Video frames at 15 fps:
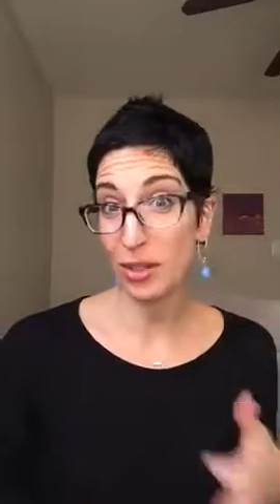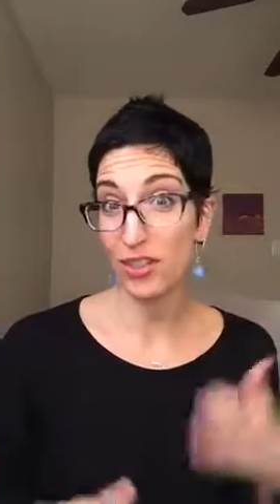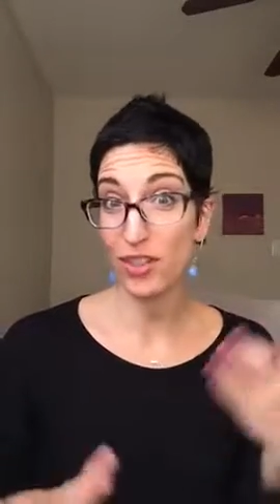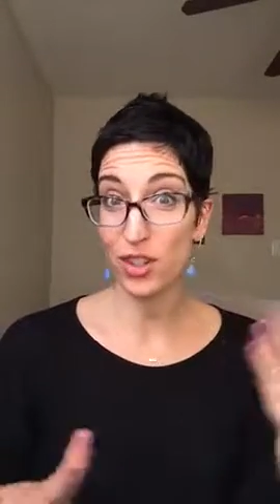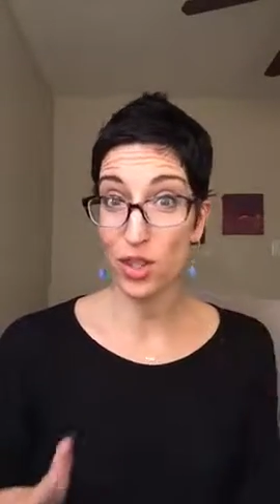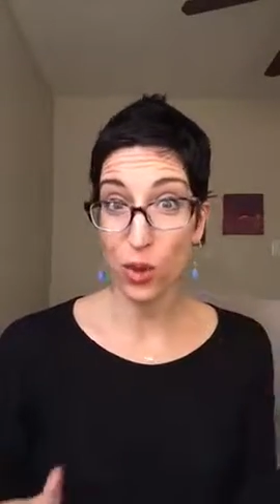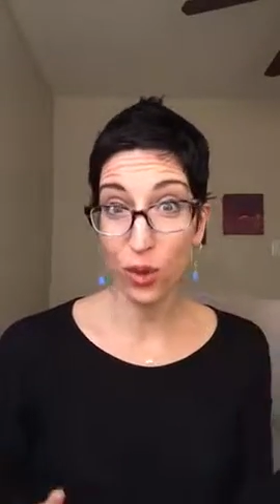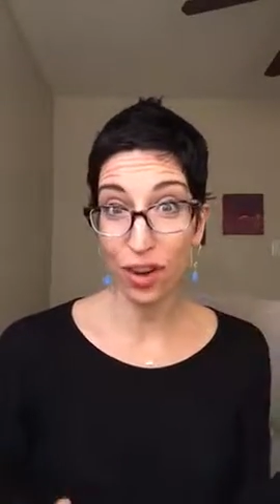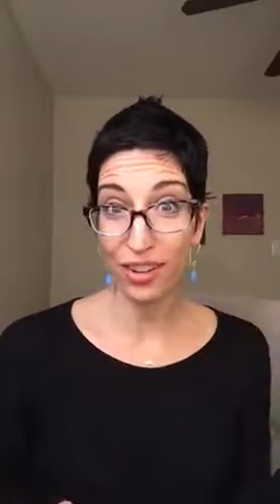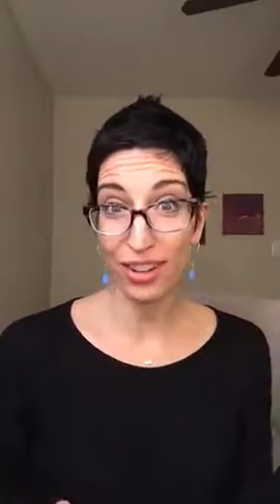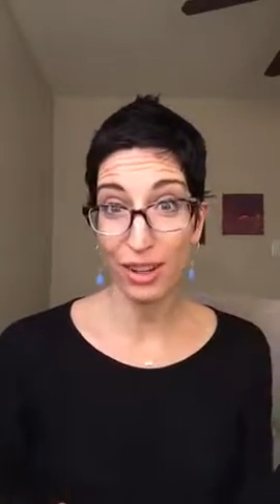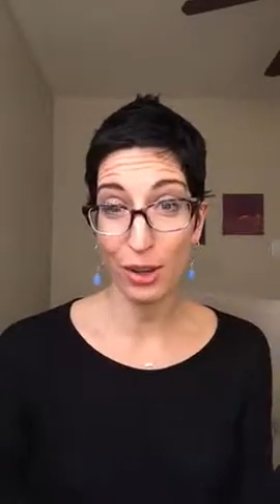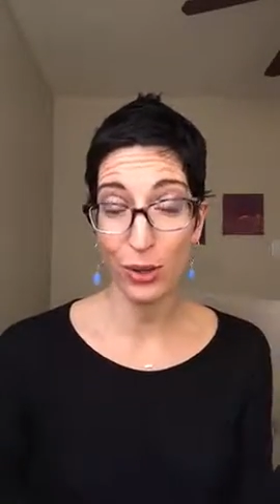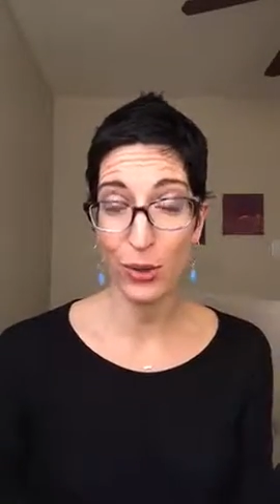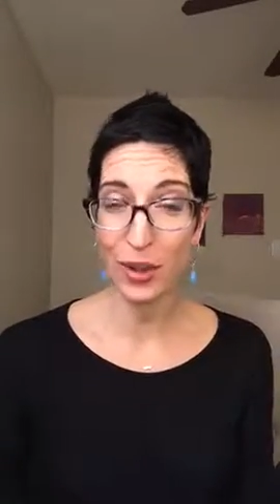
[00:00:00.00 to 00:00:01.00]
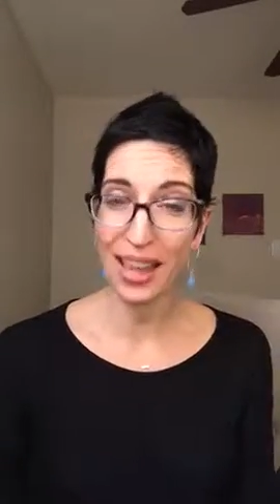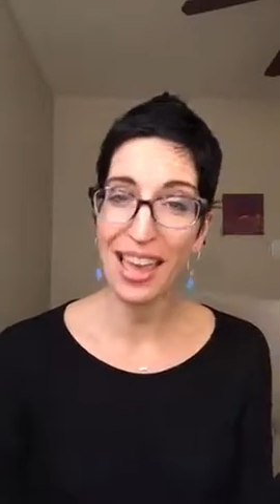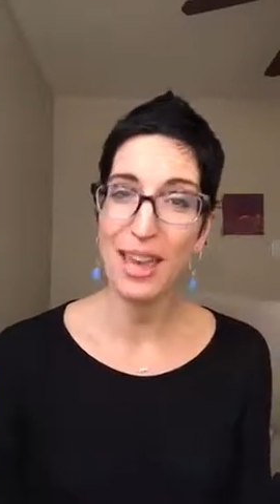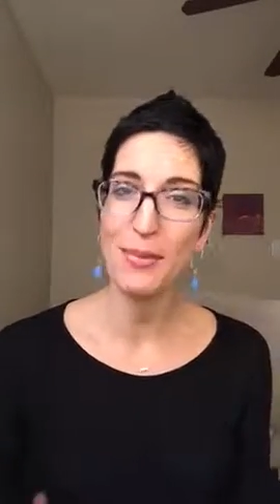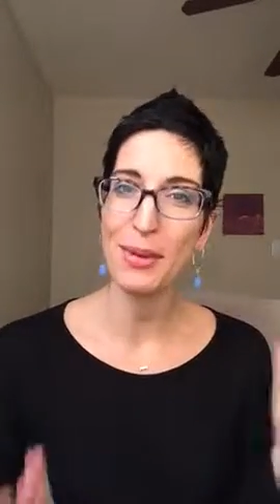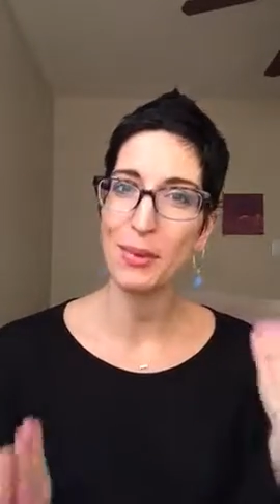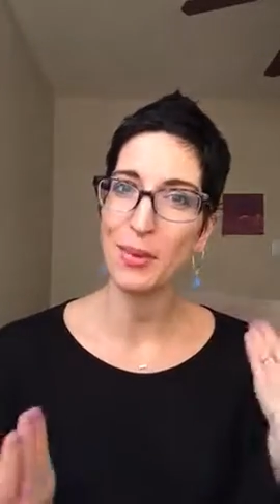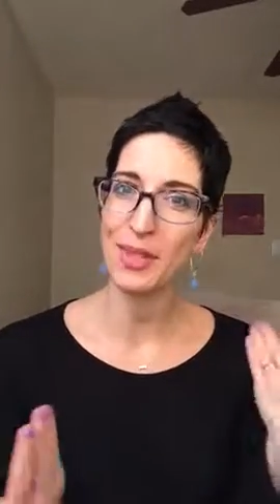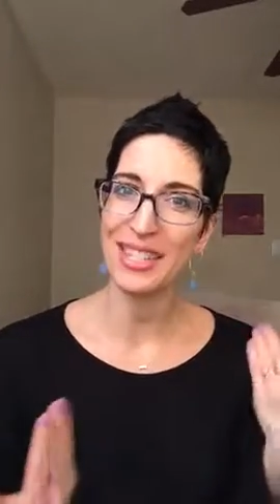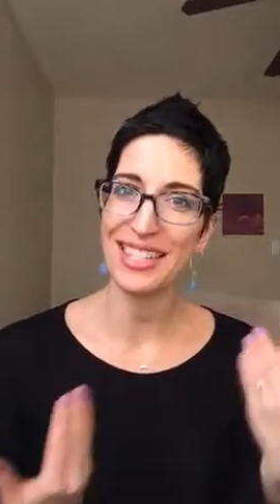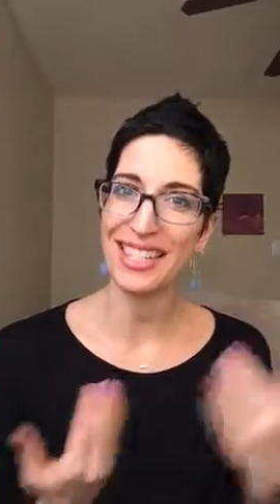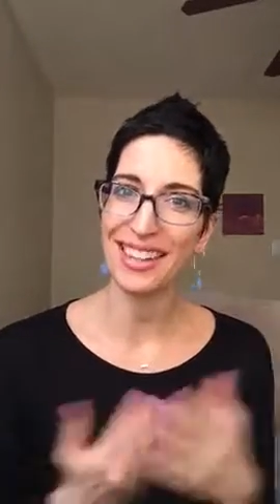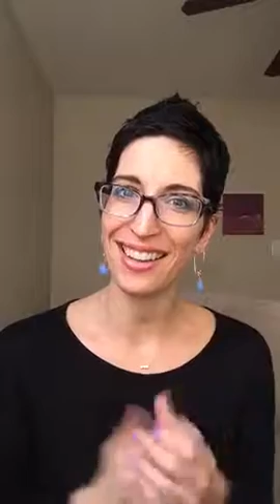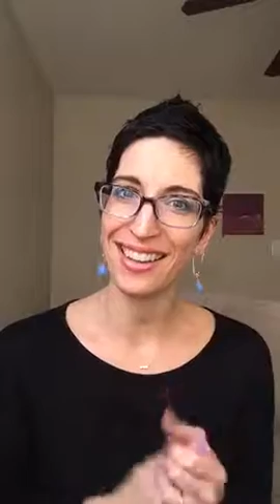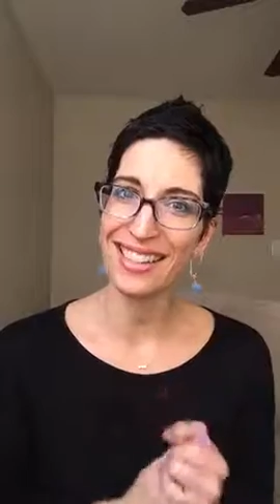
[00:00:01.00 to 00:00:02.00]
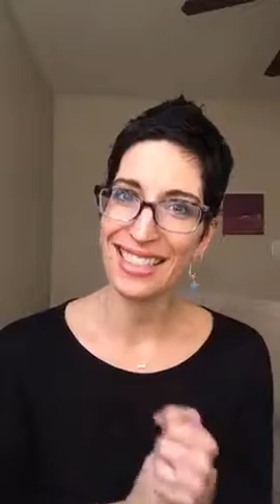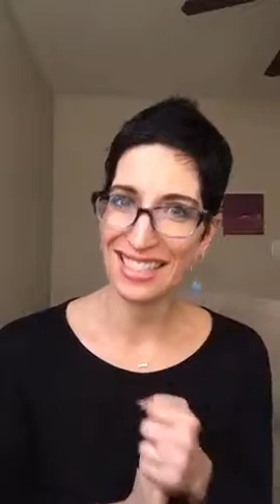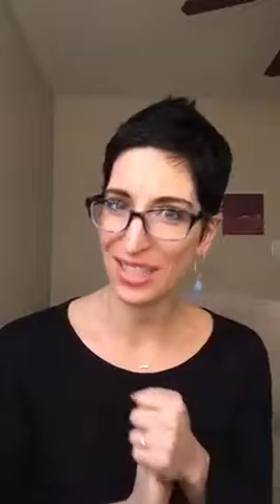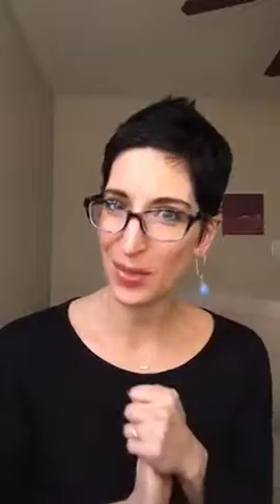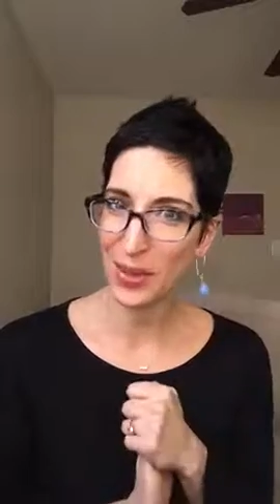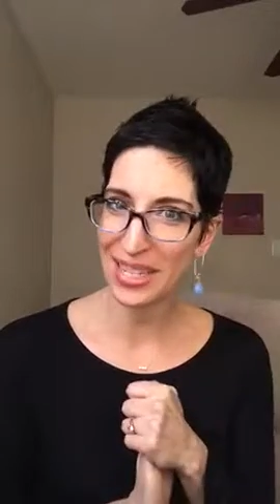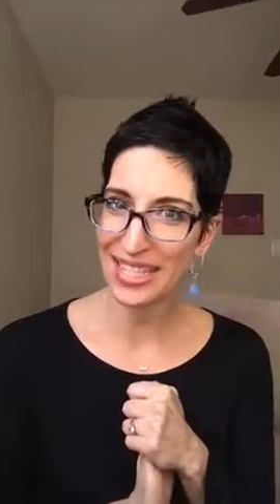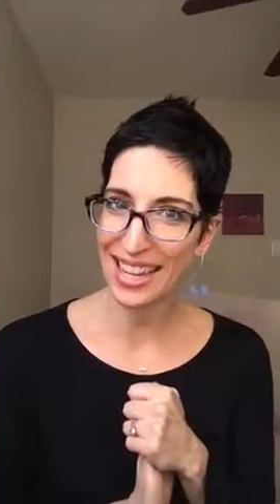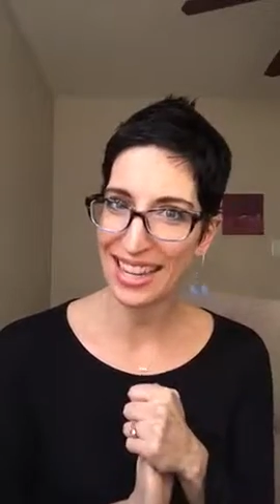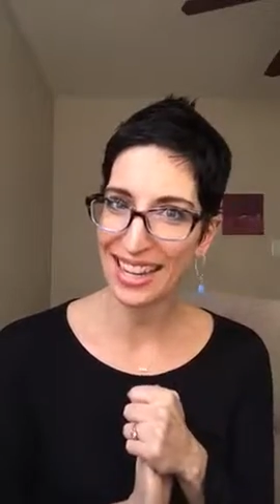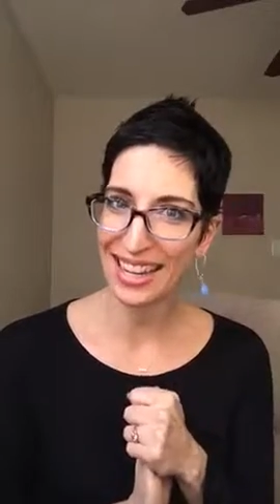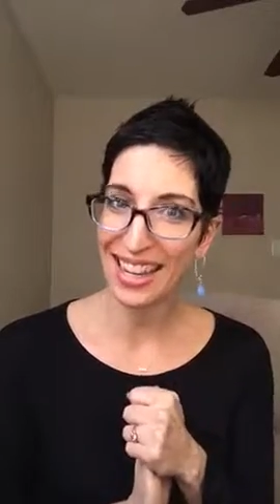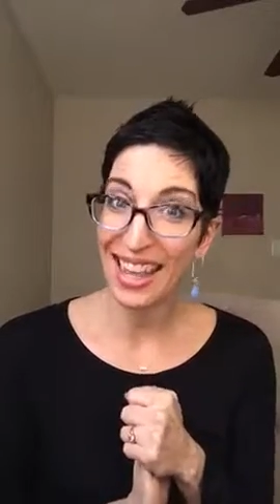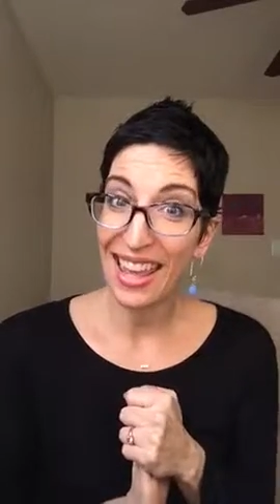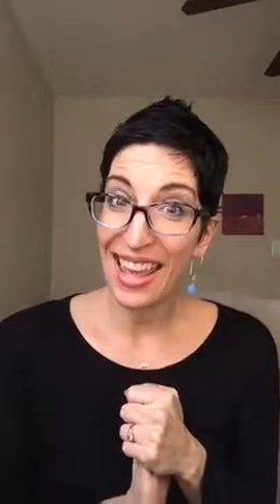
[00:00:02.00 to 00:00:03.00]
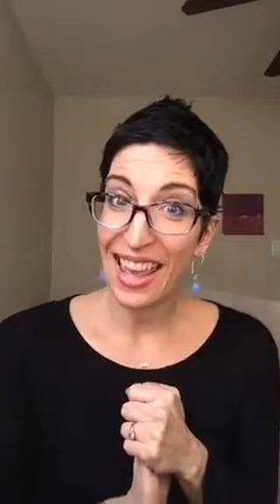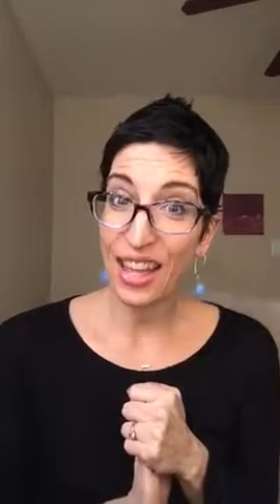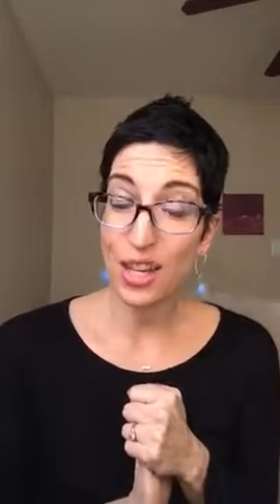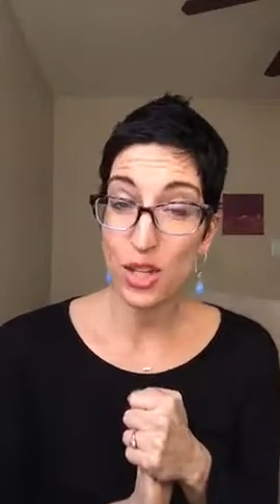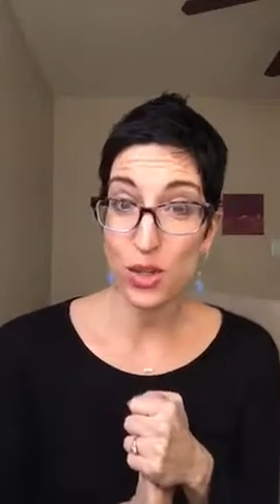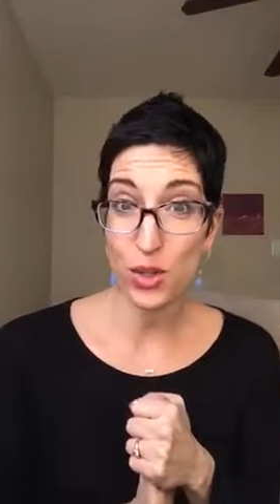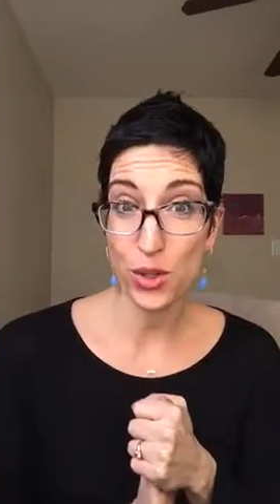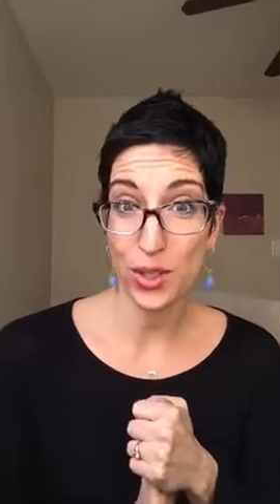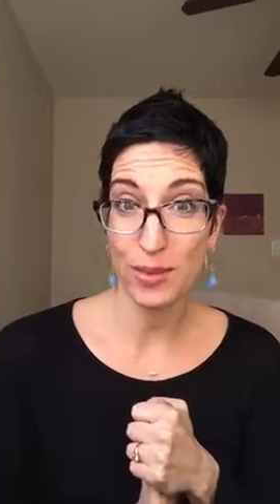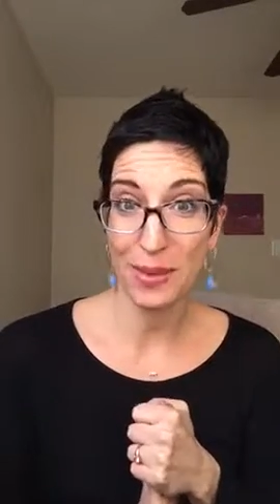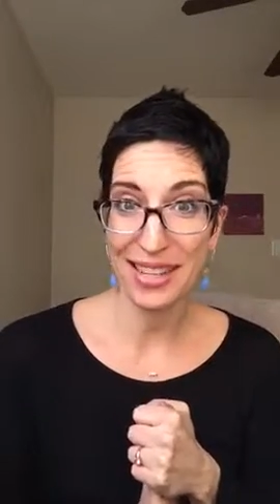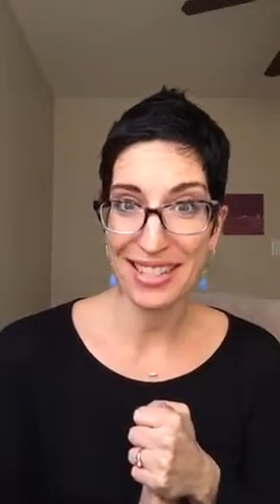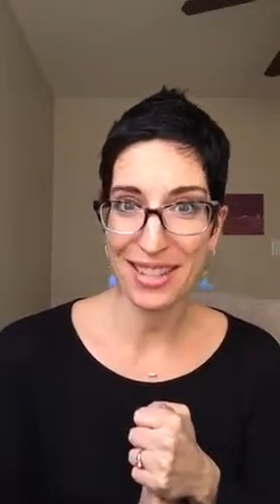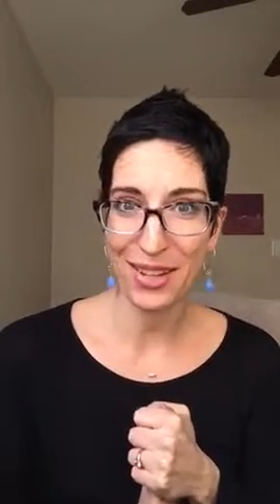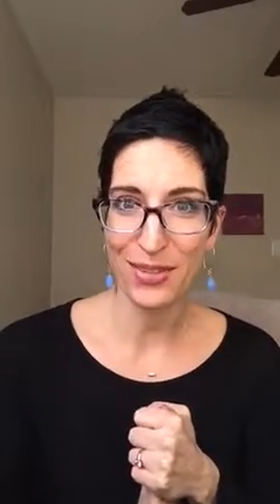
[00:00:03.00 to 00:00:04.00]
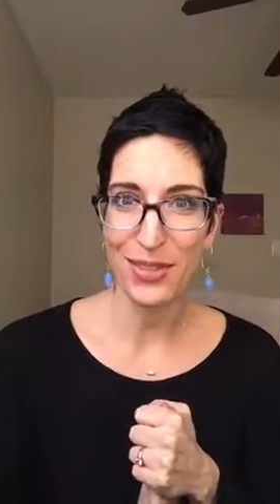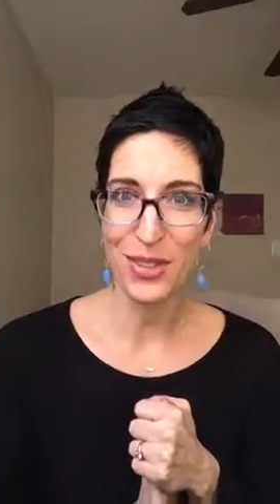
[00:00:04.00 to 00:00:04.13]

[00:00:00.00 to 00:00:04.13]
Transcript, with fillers: and if you don't already know who I am, I want to take a quick second and introduce myself.